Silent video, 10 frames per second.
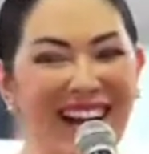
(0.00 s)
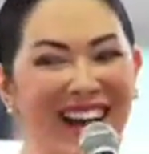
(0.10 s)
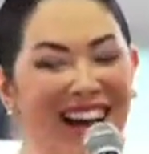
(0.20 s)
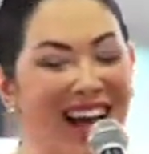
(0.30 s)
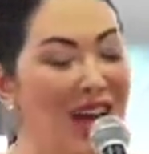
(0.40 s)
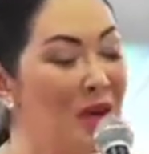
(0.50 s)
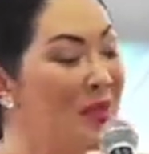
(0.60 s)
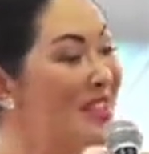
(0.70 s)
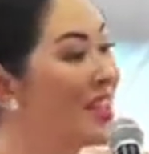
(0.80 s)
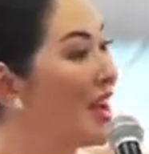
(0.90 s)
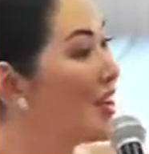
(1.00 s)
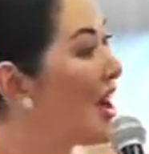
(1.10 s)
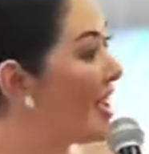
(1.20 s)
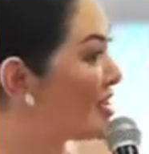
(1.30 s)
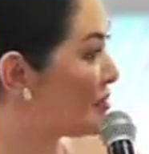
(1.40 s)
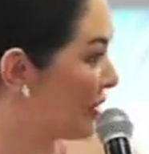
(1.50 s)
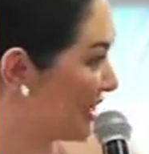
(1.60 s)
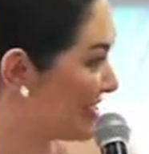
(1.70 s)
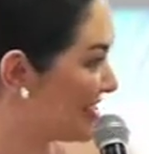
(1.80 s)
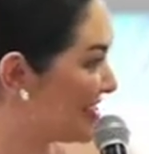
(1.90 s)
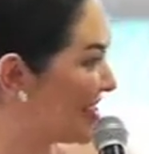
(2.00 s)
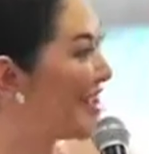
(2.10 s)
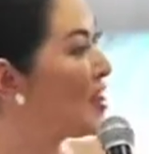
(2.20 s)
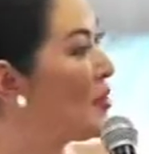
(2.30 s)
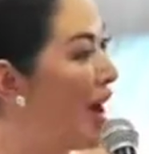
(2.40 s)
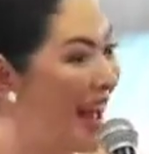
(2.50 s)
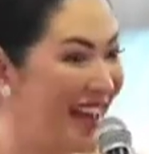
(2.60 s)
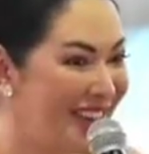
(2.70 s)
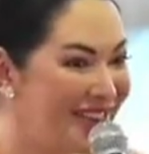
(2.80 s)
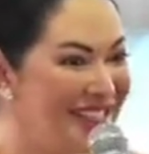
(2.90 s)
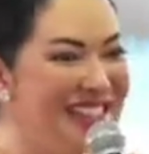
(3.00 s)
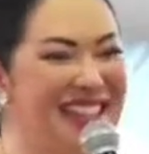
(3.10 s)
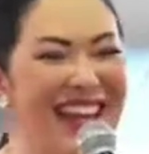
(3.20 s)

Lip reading: I hope that's not your husbands and your wives.